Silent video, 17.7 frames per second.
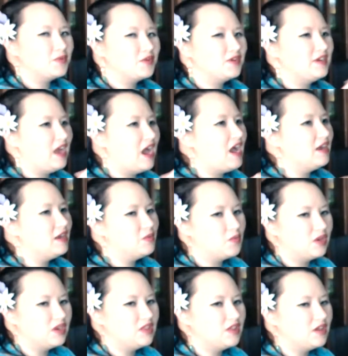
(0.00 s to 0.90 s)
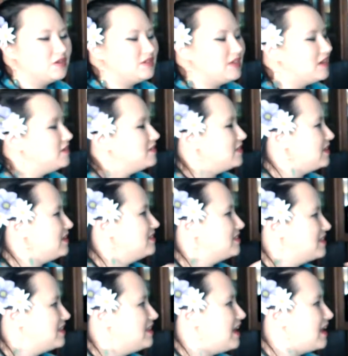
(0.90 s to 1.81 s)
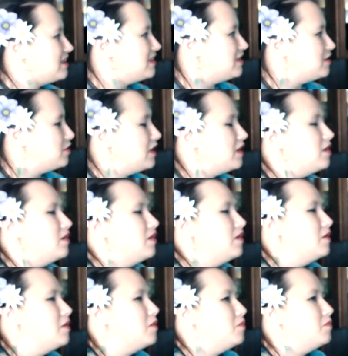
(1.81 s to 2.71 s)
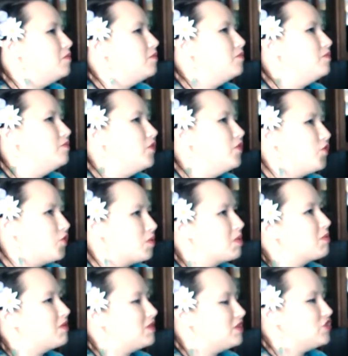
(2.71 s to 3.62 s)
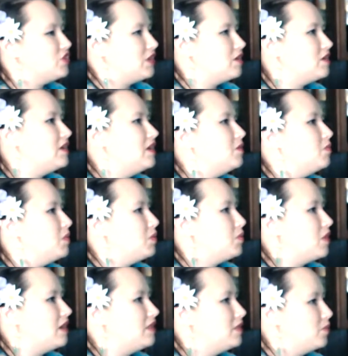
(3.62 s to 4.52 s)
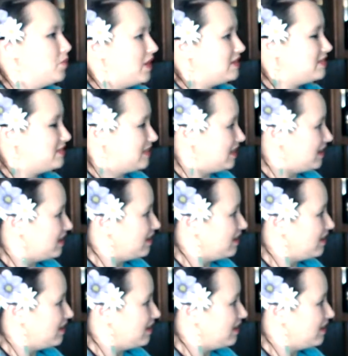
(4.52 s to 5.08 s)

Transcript: not in one of the hotels like it's connected. Like, before we were at the Sheraton, we were at the Westin.